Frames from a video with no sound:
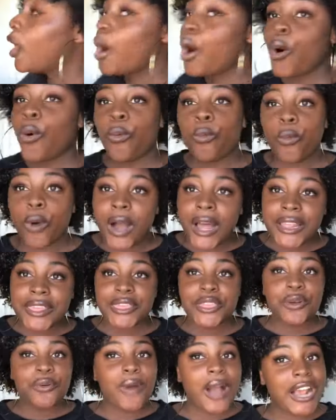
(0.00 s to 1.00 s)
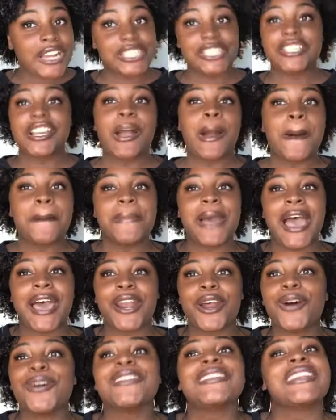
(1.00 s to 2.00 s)
won the wash and go
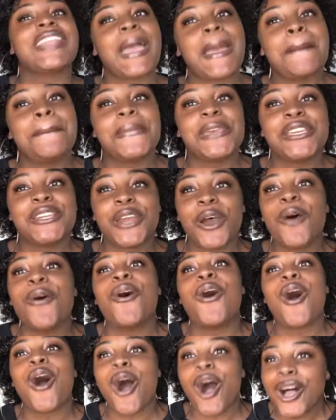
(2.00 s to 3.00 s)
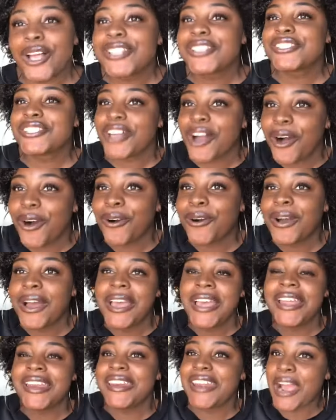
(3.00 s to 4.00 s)
battle, let me know also
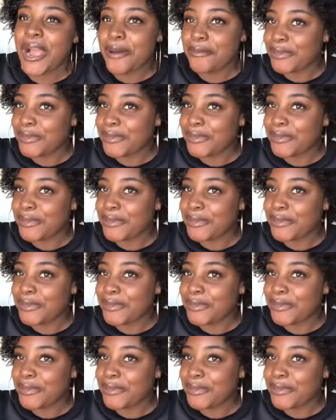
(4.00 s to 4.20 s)
down